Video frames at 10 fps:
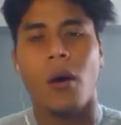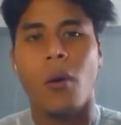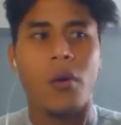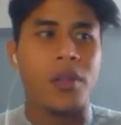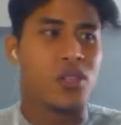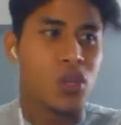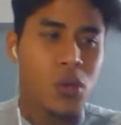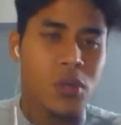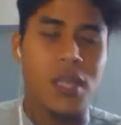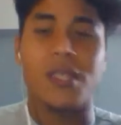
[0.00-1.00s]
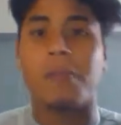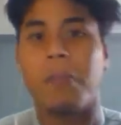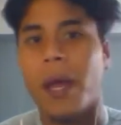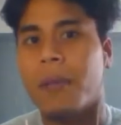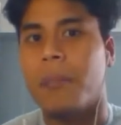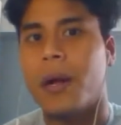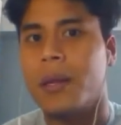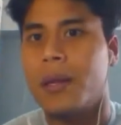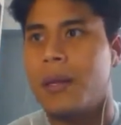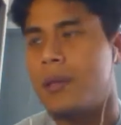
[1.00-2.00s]
oh, it's used as black
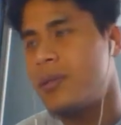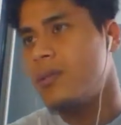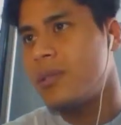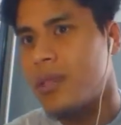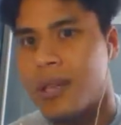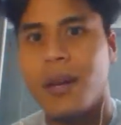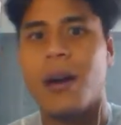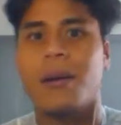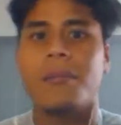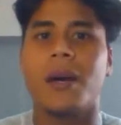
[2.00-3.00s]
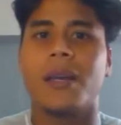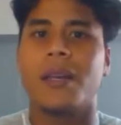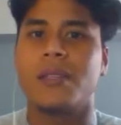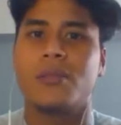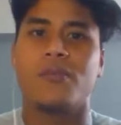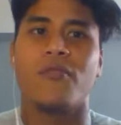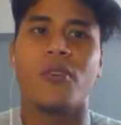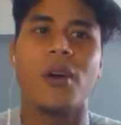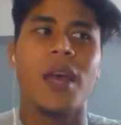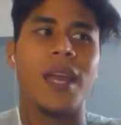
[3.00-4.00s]
money, it's used in the dark market, it's used
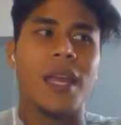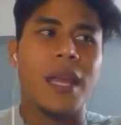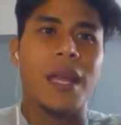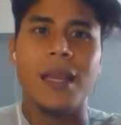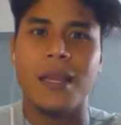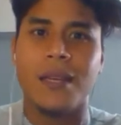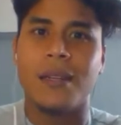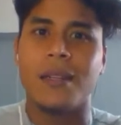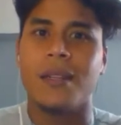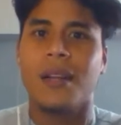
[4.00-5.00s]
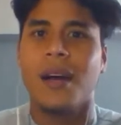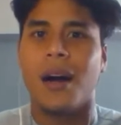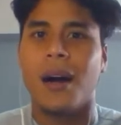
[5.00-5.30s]
for illegal,